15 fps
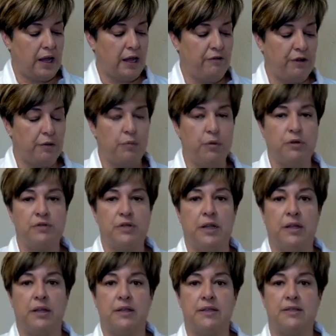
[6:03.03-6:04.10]
If it moves
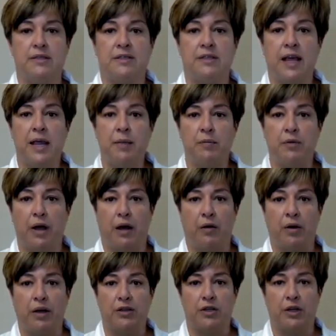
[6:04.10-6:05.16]
in the same
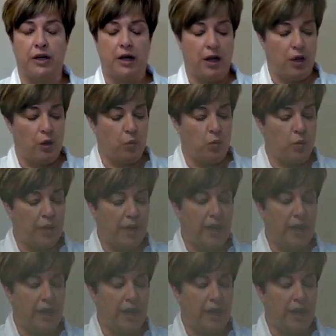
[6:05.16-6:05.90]
direction, we